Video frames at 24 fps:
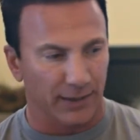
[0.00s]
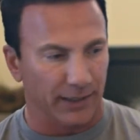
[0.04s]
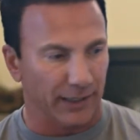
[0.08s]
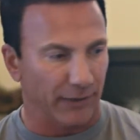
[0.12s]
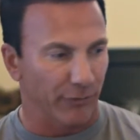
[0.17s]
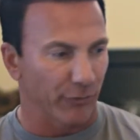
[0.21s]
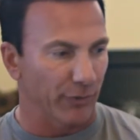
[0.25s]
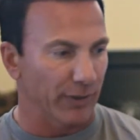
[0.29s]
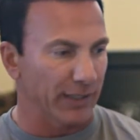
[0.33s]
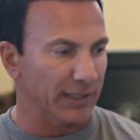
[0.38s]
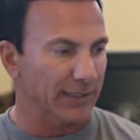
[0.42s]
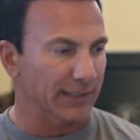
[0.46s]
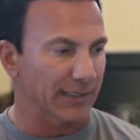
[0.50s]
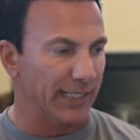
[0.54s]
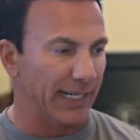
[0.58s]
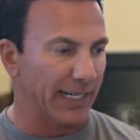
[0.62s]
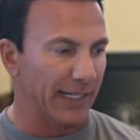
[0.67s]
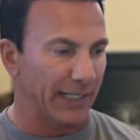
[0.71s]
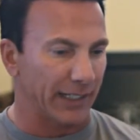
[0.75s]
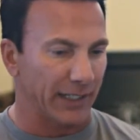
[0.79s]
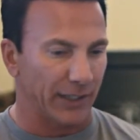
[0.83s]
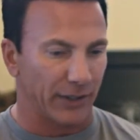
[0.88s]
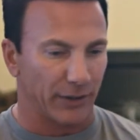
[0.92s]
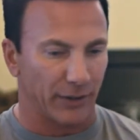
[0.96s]
If we
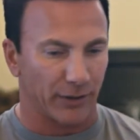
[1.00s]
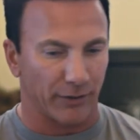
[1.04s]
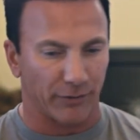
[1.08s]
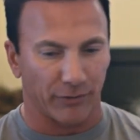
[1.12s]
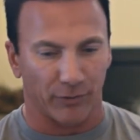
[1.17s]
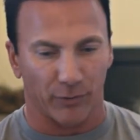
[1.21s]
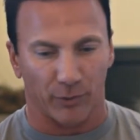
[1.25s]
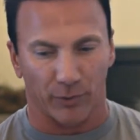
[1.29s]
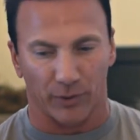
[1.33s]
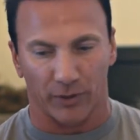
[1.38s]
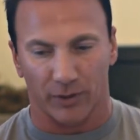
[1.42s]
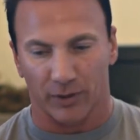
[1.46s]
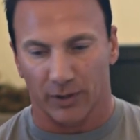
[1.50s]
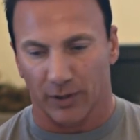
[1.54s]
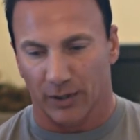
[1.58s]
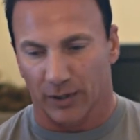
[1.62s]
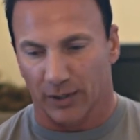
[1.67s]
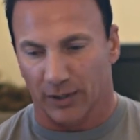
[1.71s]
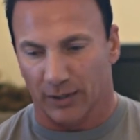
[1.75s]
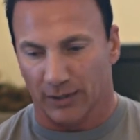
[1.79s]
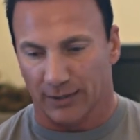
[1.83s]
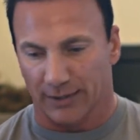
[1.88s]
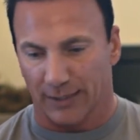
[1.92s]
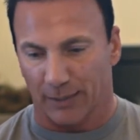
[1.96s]
sat here for
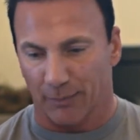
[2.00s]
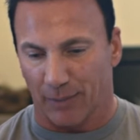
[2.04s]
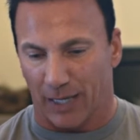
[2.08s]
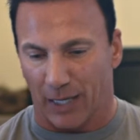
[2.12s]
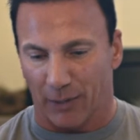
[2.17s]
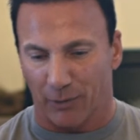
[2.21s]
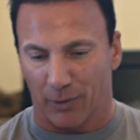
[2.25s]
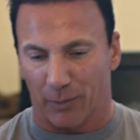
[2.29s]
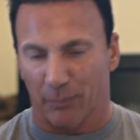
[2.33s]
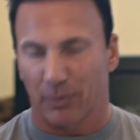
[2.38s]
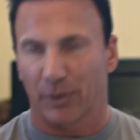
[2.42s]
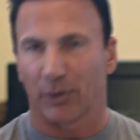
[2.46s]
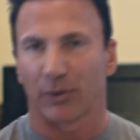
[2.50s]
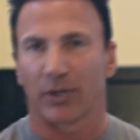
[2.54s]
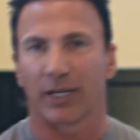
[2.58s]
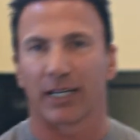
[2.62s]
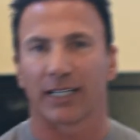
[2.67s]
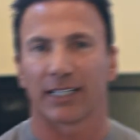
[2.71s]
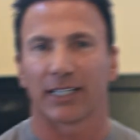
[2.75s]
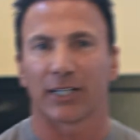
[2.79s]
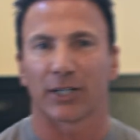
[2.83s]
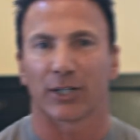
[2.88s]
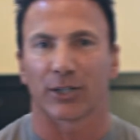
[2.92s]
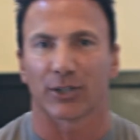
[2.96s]
somehow a
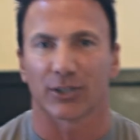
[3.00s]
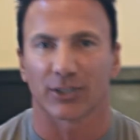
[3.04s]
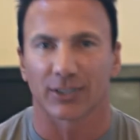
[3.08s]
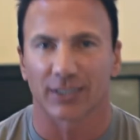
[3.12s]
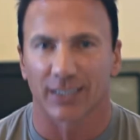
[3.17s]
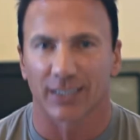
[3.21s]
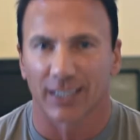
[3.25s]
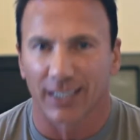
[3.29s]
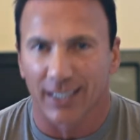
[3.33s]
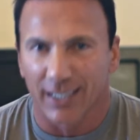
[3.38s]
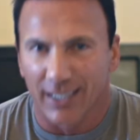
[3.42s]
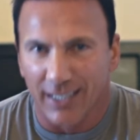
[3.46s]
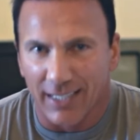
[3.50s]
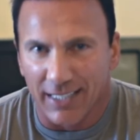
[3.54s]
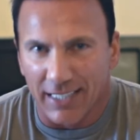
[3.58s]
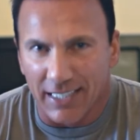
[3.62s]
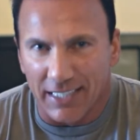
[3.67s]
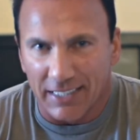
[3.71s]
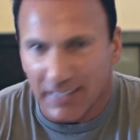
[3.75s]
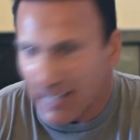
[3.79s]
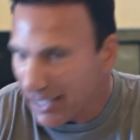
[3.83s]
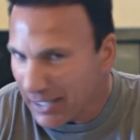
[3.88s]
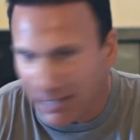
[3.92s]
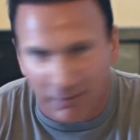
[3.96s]
billion years,
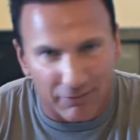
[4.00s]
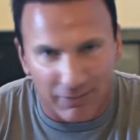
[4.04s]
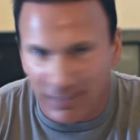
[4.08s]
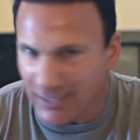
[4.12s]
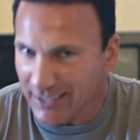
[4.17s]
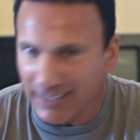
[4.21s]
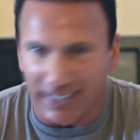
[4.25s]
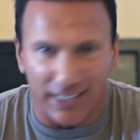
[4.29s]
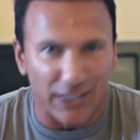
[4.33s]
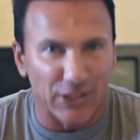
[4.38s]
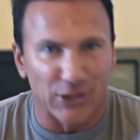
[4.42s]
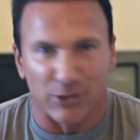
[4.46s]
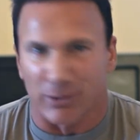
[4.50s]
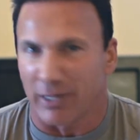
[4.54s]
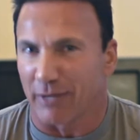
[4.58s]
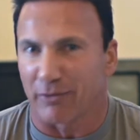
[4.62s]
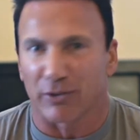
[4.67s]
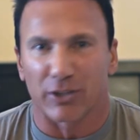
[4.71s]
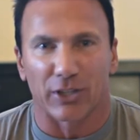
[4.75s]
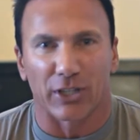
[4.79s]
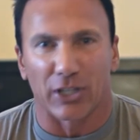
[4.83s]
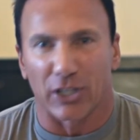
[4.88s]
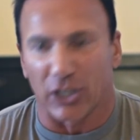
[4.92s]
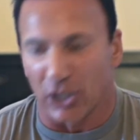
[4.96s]
none of these guns are ever
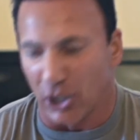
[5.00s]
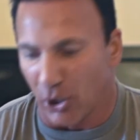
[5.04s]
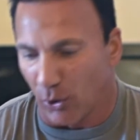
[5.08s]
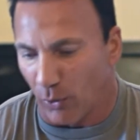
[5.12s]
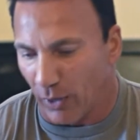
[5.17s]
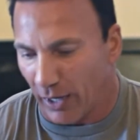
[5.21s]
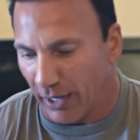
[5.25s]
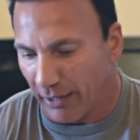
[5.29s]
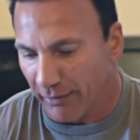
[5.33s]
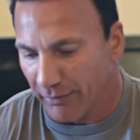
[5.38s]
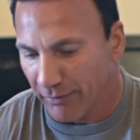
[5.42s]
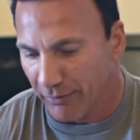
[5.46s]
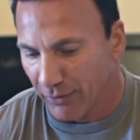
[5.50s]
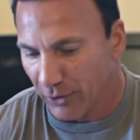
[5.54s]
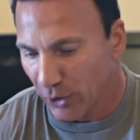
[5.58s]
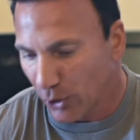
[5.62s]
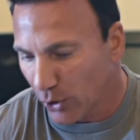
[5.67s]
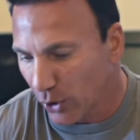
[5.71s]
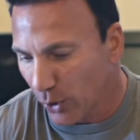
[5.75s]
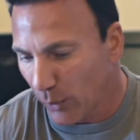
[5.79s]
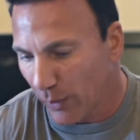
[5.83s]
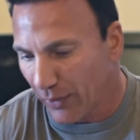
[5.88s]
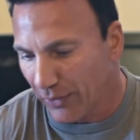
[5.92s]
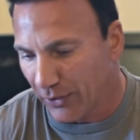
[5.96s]
going to go off. The
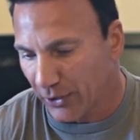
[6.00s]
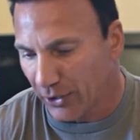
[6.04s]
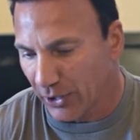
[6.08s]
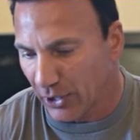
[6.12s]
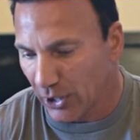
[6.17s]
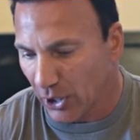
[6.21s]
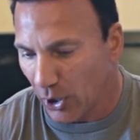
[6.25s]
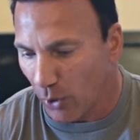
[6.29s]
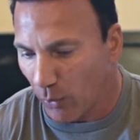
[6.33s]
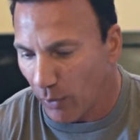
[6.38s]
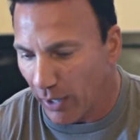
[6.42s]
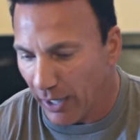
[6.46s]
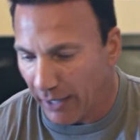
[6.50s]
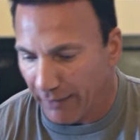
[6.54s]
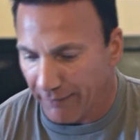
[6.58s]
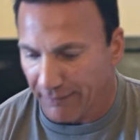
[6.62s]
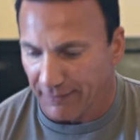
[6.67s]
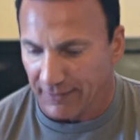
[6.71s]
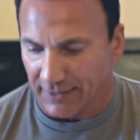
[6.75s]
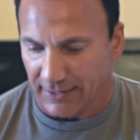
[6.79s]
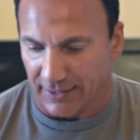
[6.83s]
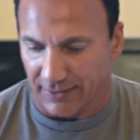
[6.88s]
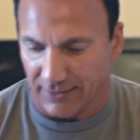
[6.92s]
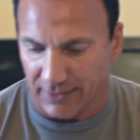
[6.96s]
only way they're going to go off
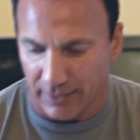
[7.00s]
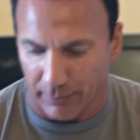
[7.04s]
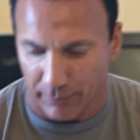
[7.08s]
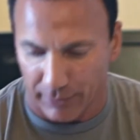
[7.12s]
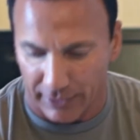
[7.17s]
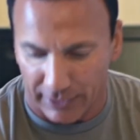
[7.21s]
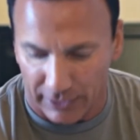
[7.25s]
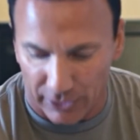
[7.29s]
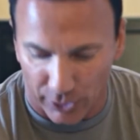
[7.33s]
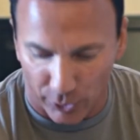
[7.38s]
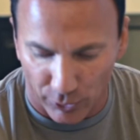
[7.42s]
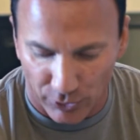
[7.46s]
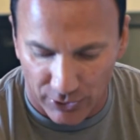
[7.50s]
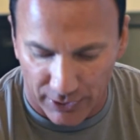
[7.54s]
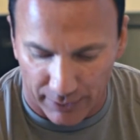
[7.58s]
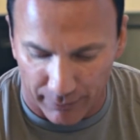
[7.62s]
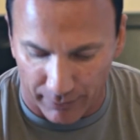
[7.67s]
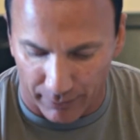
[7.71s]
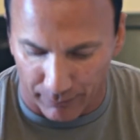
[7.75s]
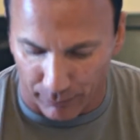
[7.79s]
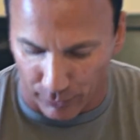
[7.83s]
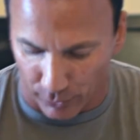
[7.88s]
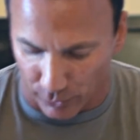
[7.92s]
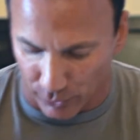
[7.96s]
is if somebody loads them
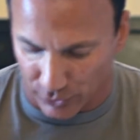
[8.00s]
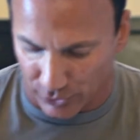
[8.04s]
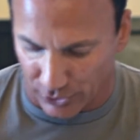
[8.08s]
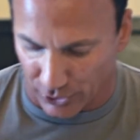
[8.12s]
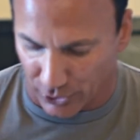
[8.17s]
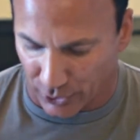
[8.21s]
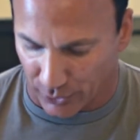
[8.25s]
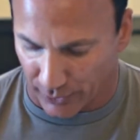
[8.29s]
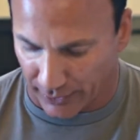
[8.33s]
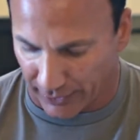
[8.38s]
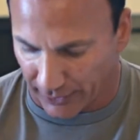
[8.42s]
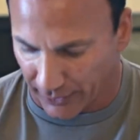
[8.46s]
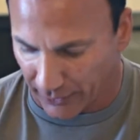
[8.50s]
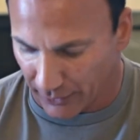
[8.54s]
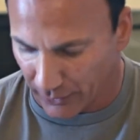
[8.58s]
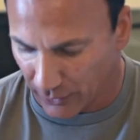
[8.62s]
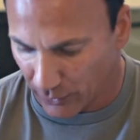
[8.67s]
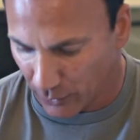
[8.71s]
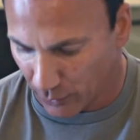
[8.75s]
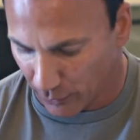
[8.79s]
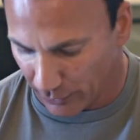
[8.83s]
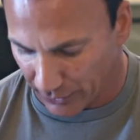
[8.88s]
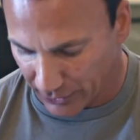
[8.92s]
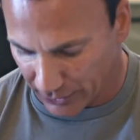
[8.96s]
and pulls the trigger,
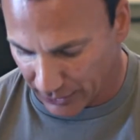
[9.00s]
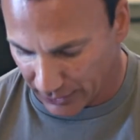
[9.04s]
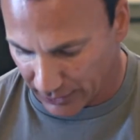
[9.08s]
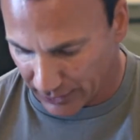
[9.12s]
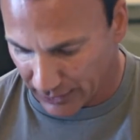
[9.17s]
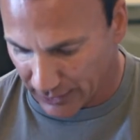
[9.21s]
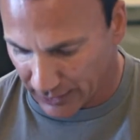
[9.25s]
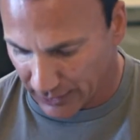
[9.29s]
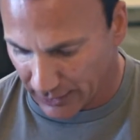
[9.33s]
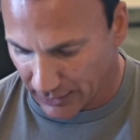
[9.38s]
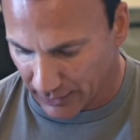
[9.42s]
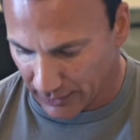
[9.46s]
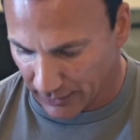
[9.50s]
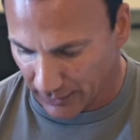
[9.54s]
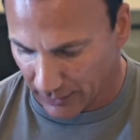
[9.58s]
which is